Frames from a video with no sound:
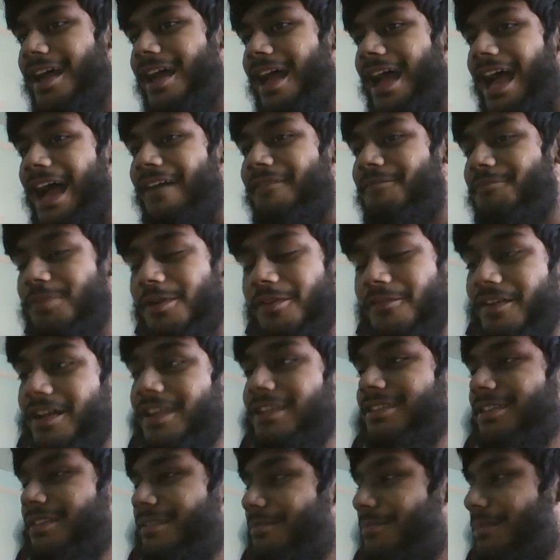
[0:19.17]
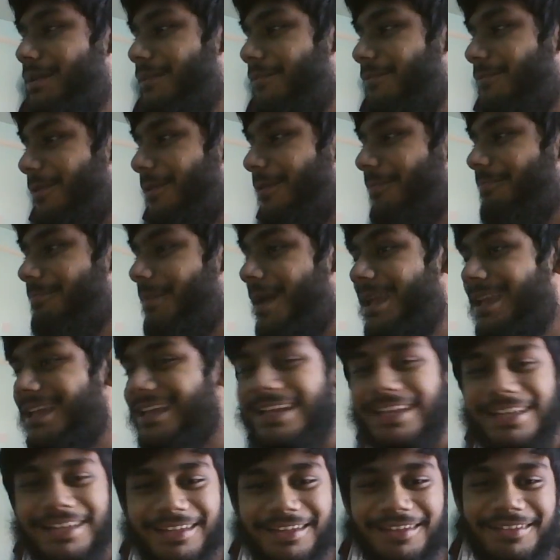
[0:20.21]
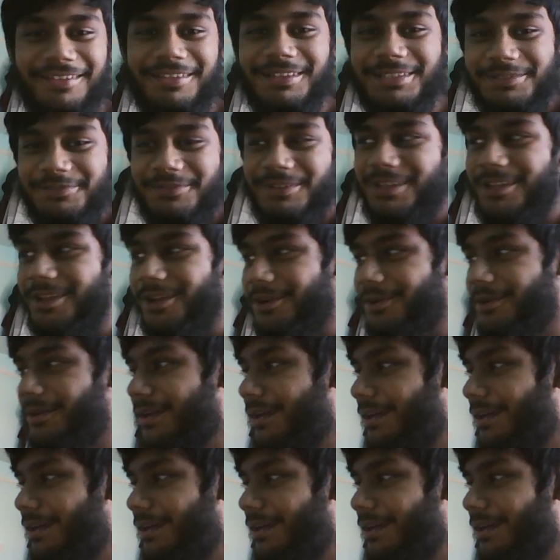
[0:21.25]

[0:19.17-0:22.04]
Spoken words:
have prevented me from making this video.